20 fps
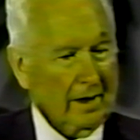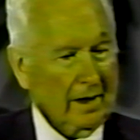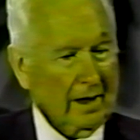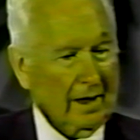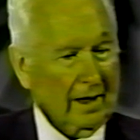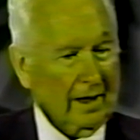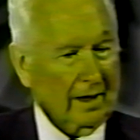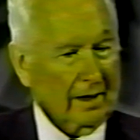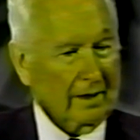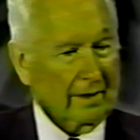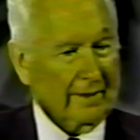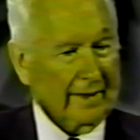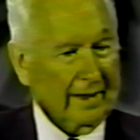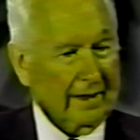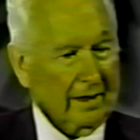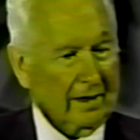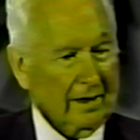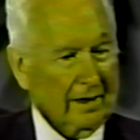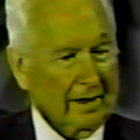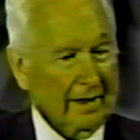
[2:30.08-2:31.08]
and
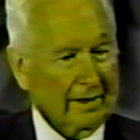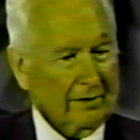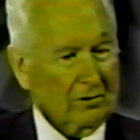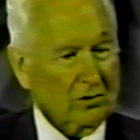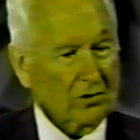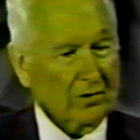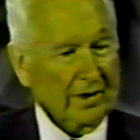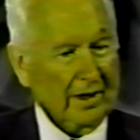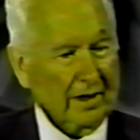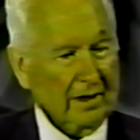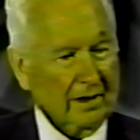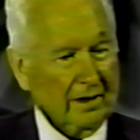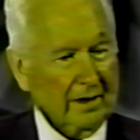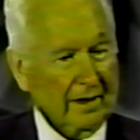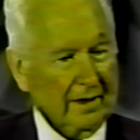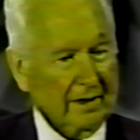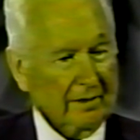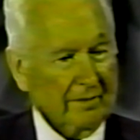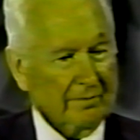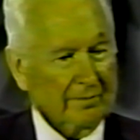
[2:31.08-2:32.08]
they had created
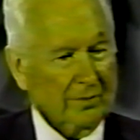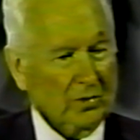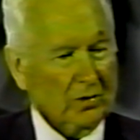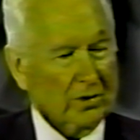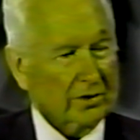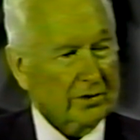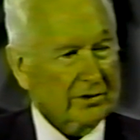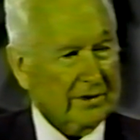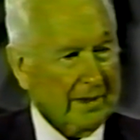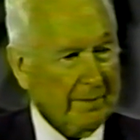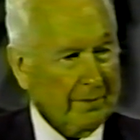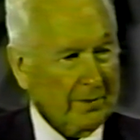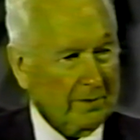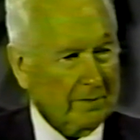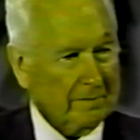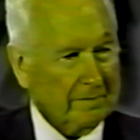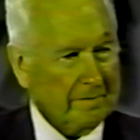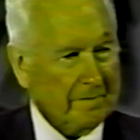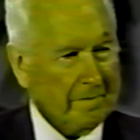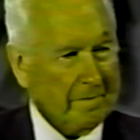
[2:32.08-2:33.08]
a Buddhist temple.
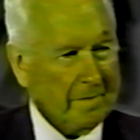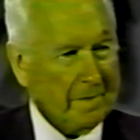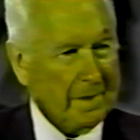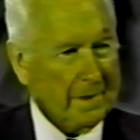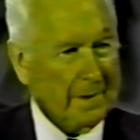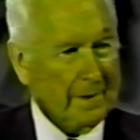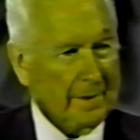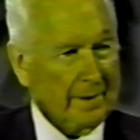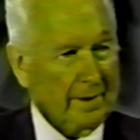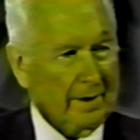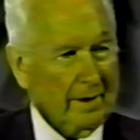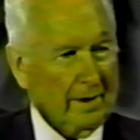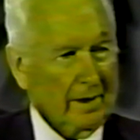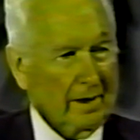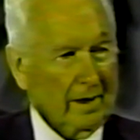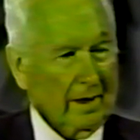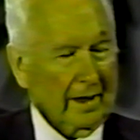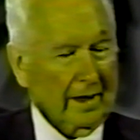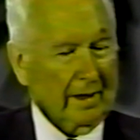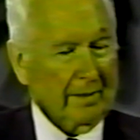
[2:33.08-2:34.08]

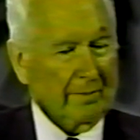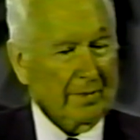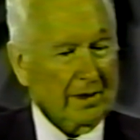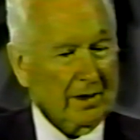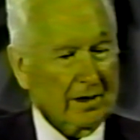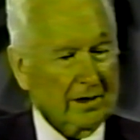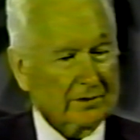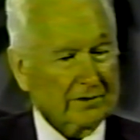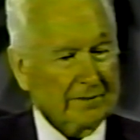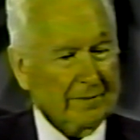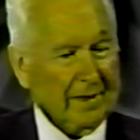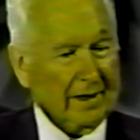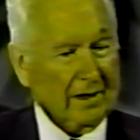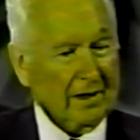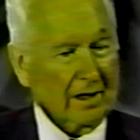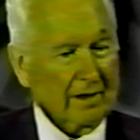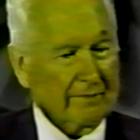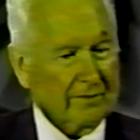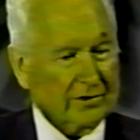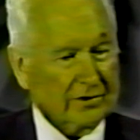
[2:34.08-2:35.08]
And because of my
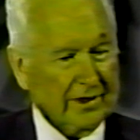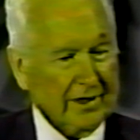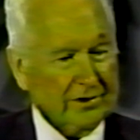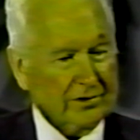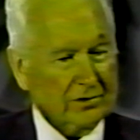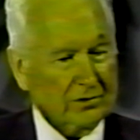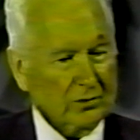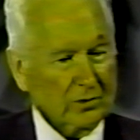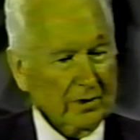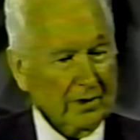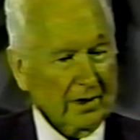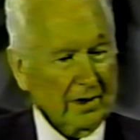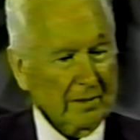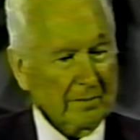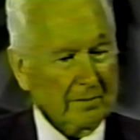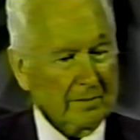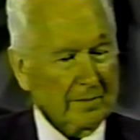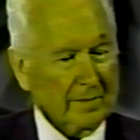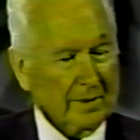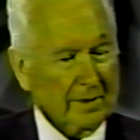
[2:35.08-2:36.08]
conversations with
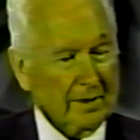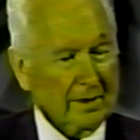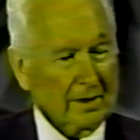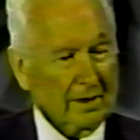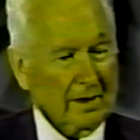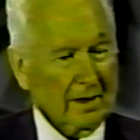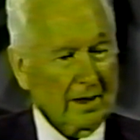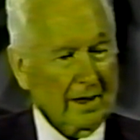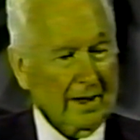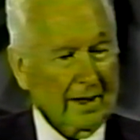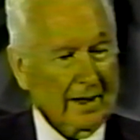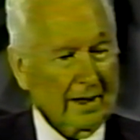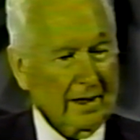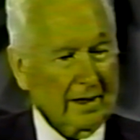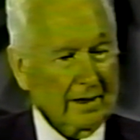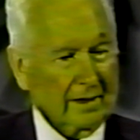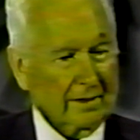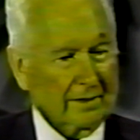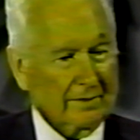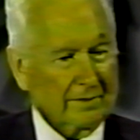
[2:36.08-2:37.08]
them,
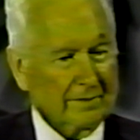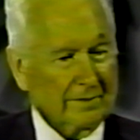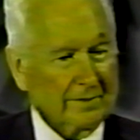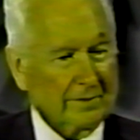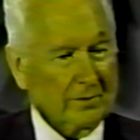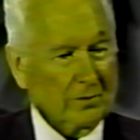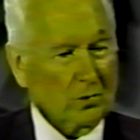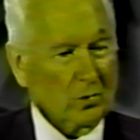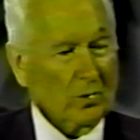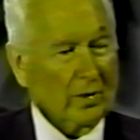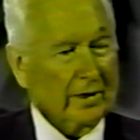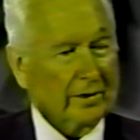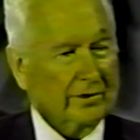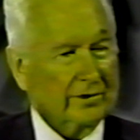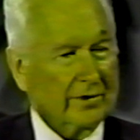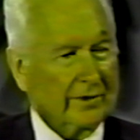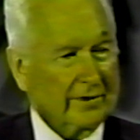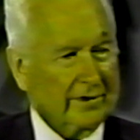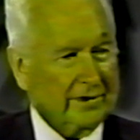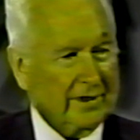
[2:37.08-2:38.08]
I went
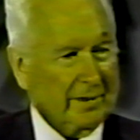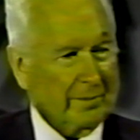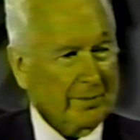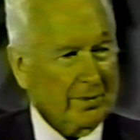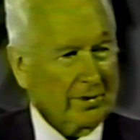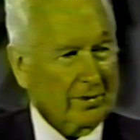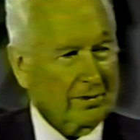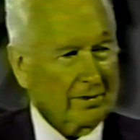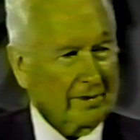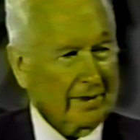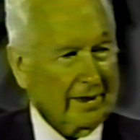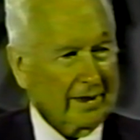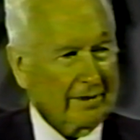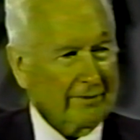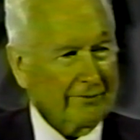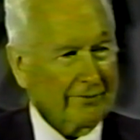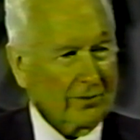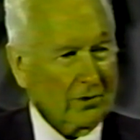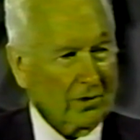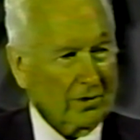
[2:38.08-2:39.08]
to the temple,
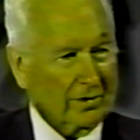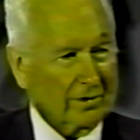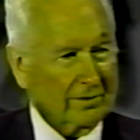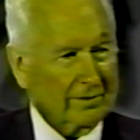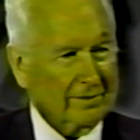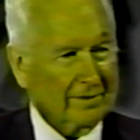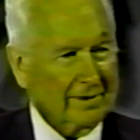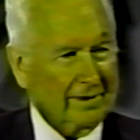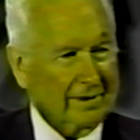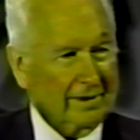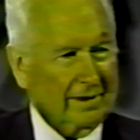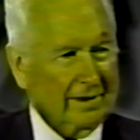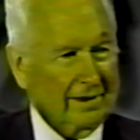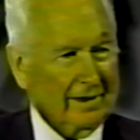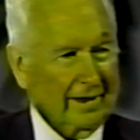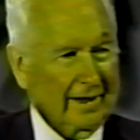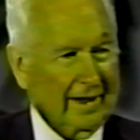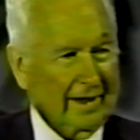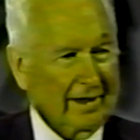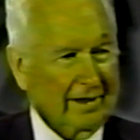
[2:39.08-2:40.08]
and for
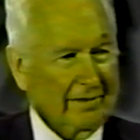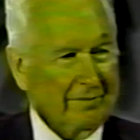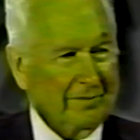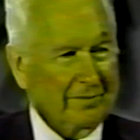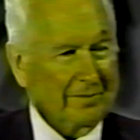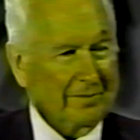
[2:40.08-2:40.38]
a